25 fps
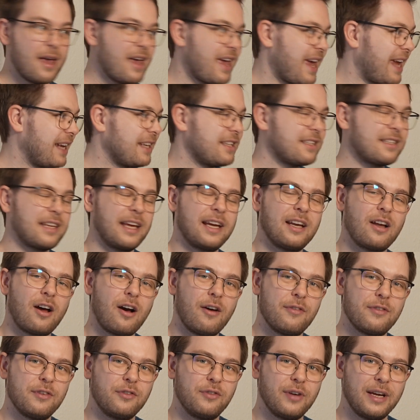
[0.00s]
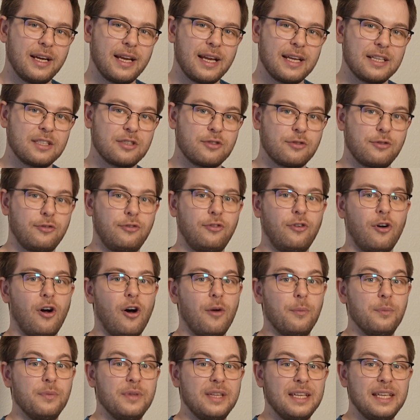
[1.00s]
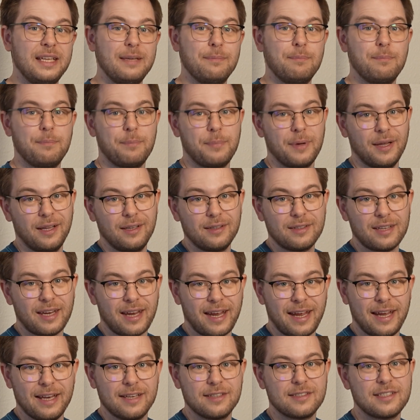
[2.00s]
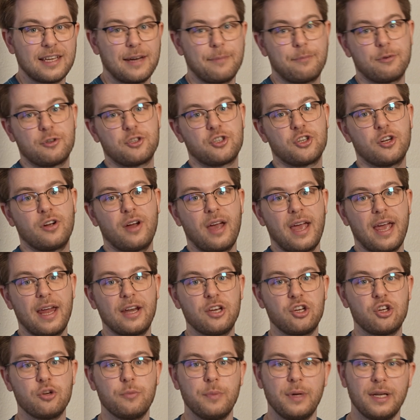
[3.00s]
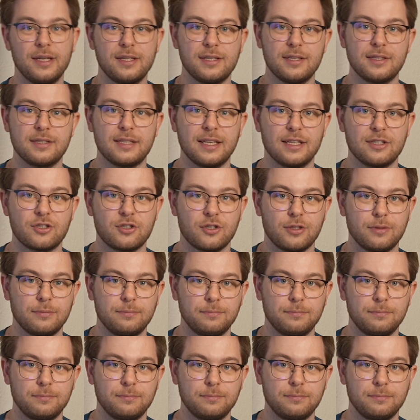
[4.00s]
instead of the readings from the built-in temperature and humidity sensor.